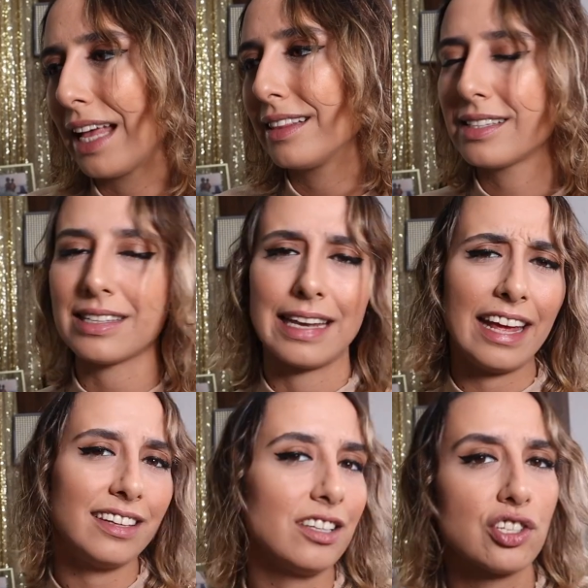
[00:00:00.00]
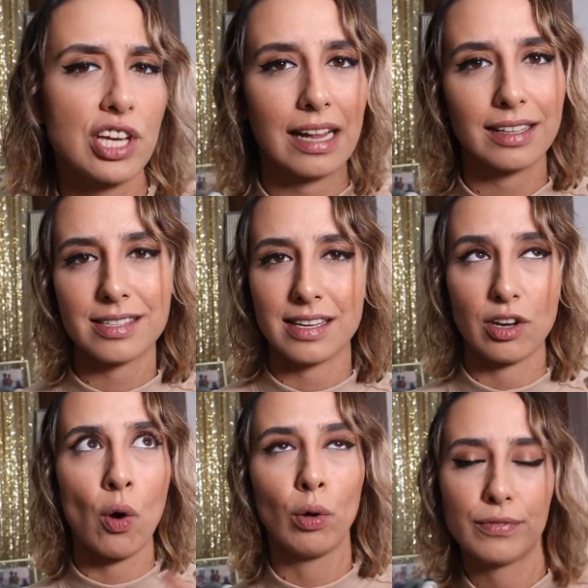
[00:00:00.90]
checklists and editing checklists
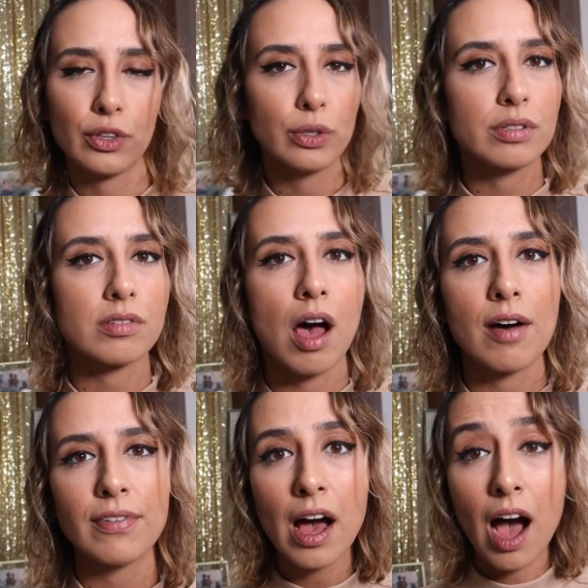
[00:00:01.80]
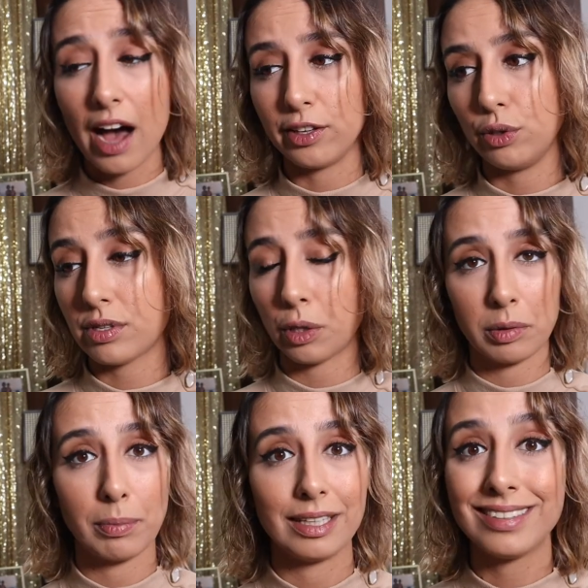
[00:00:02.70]
and all of those stuff. I use it
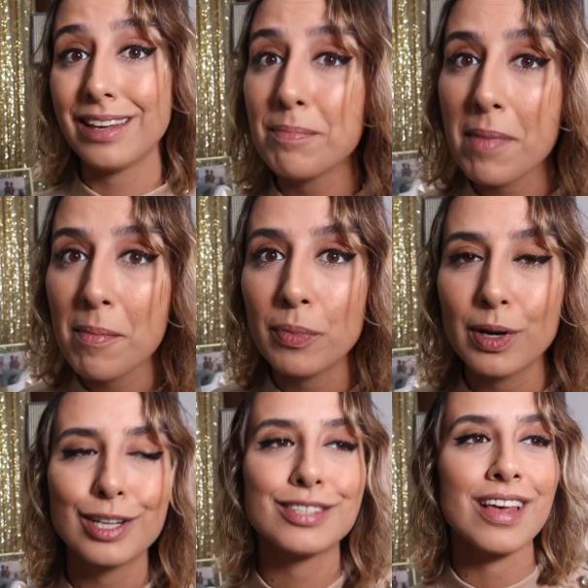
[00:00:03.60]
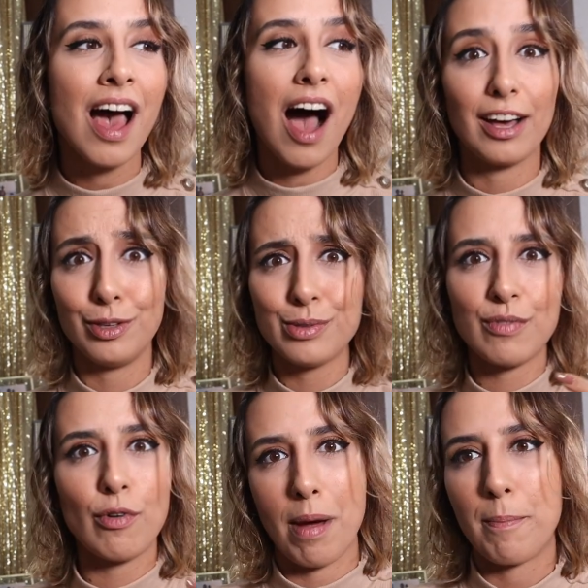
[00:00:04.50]
with my team members. I use
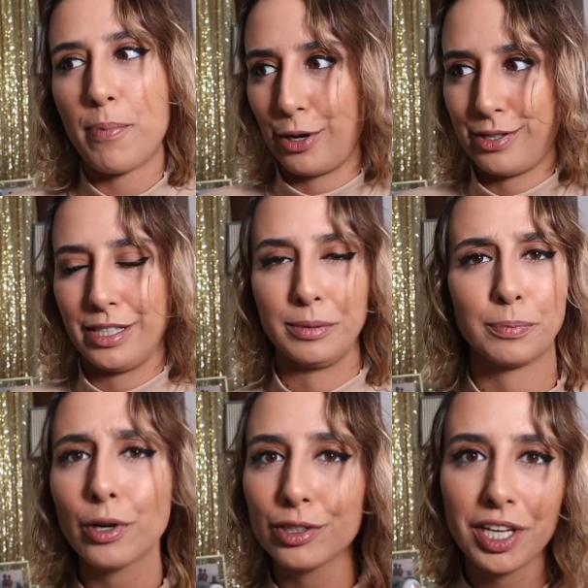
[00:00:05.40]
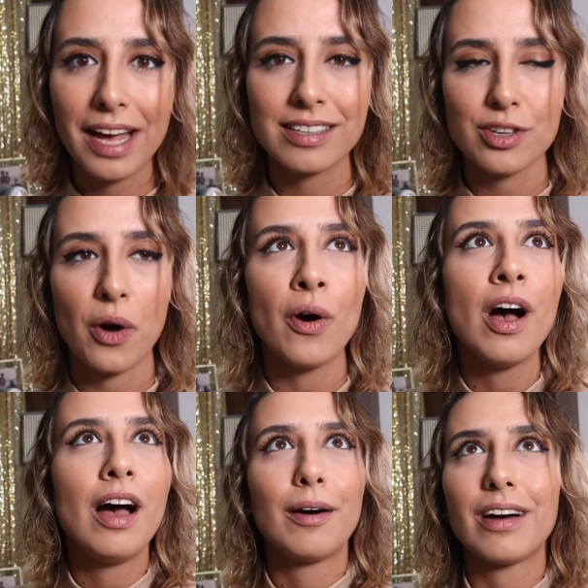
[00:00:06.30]
it for my personal projects. So
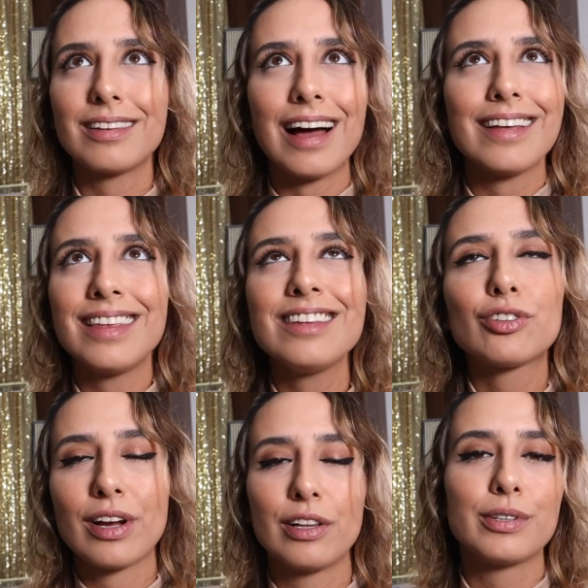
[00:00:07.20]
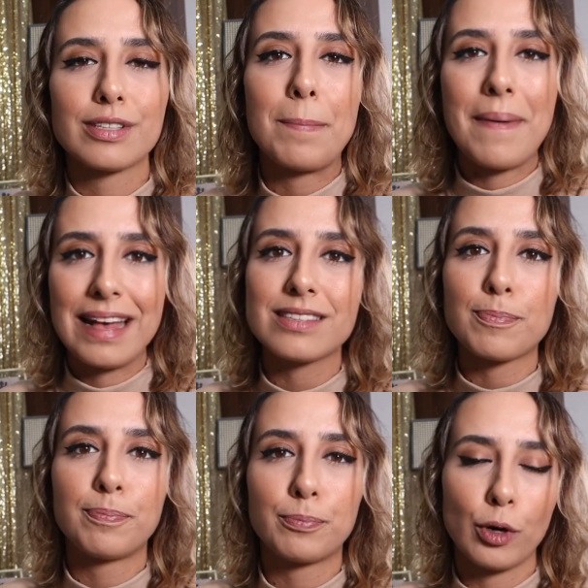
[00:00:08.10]
I think Trello is the best
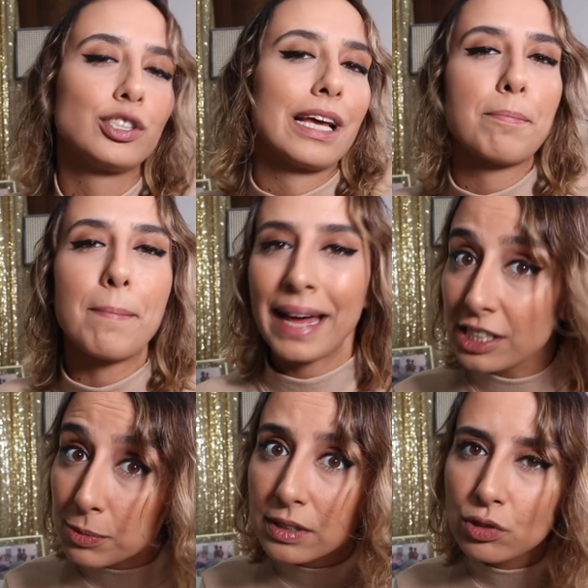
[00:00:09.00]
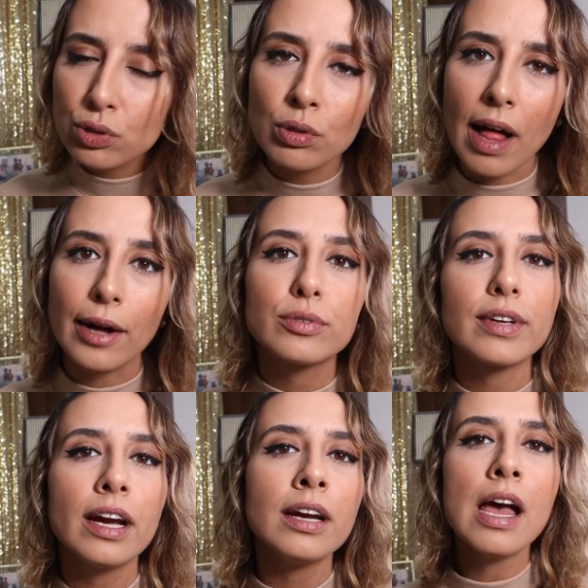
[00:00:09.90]
project management tool out
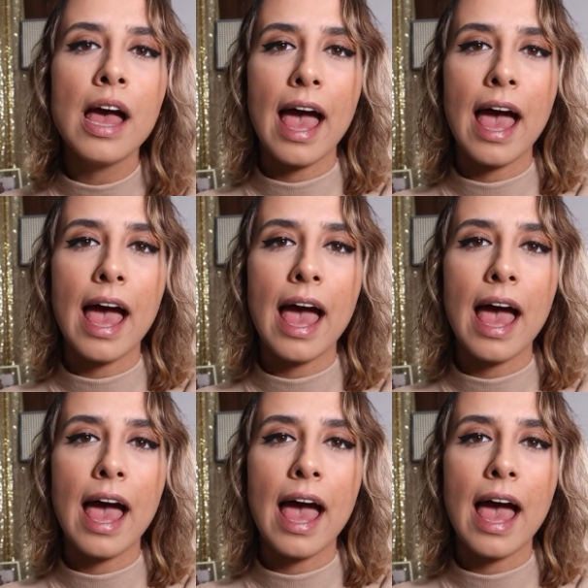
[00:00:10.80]
there